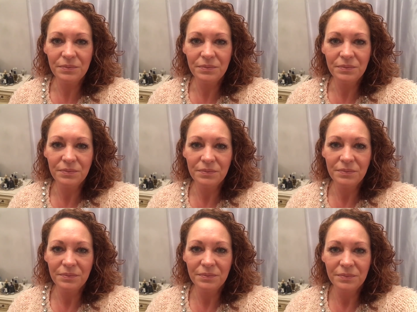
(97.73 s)

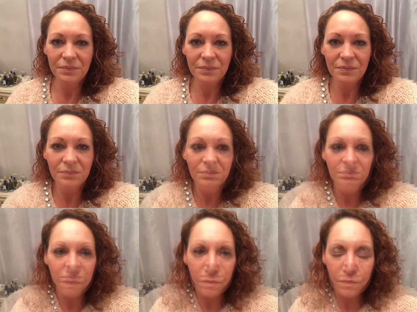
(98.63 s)

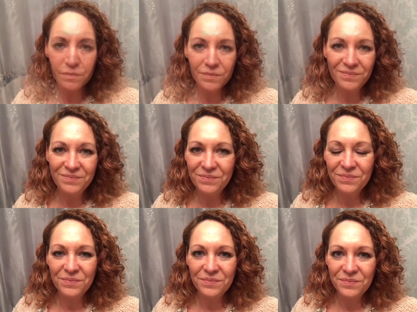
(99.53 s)

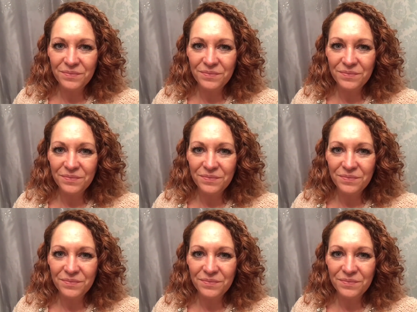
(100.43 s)
(no one is talking)